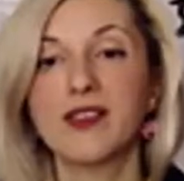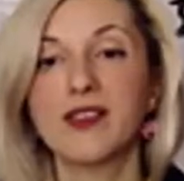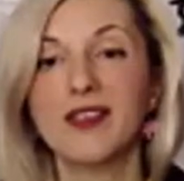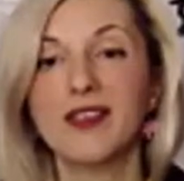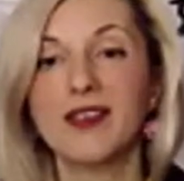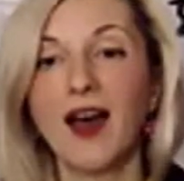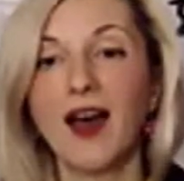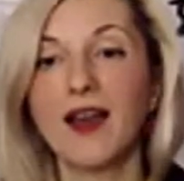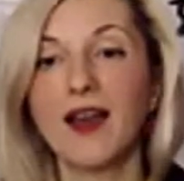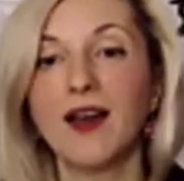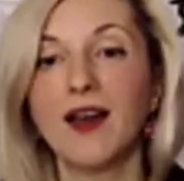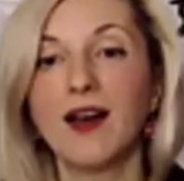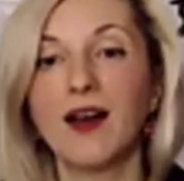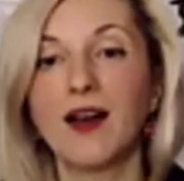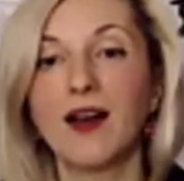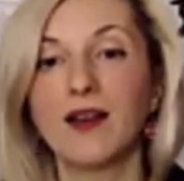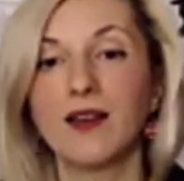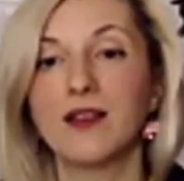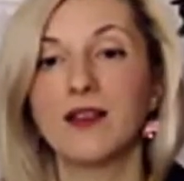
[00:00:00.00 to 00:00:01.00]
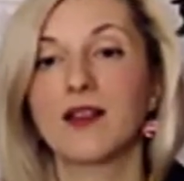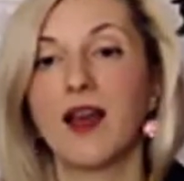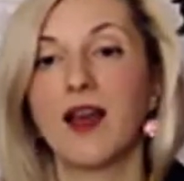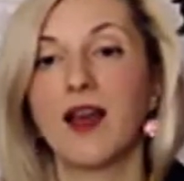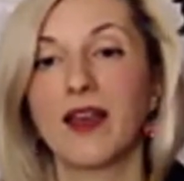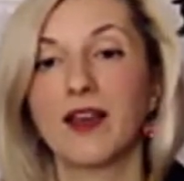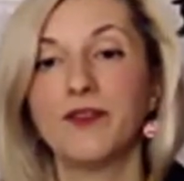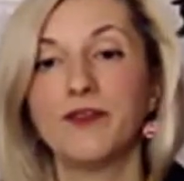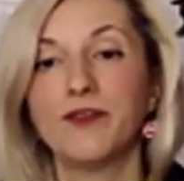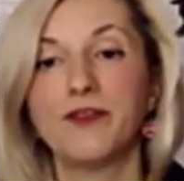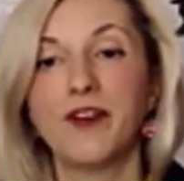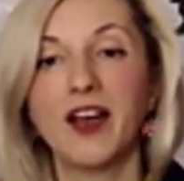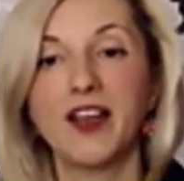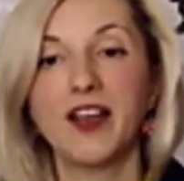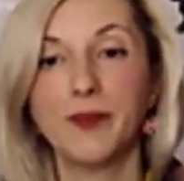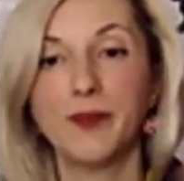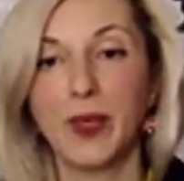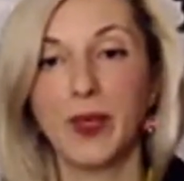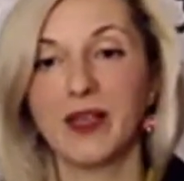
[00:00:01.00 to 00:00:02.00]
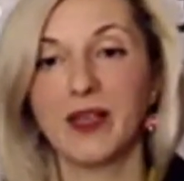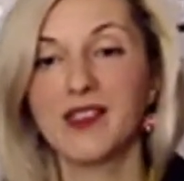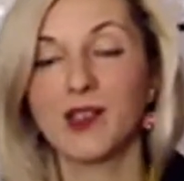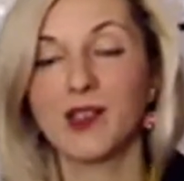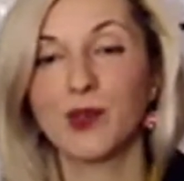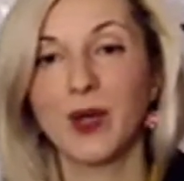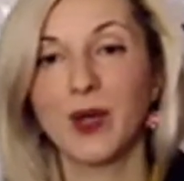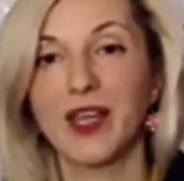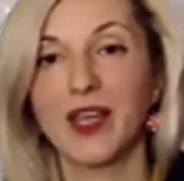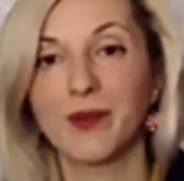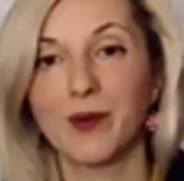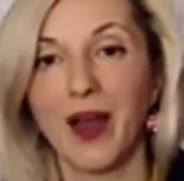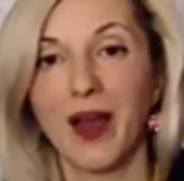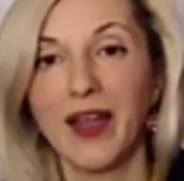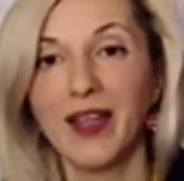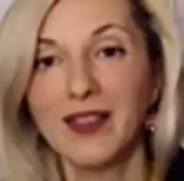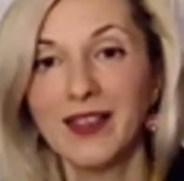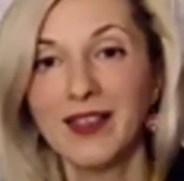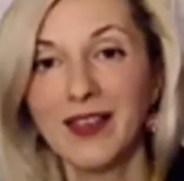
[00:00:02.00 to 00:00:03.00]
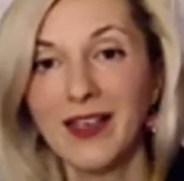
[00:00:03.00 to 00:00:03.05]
Sinaya is like 5 minutes away, right?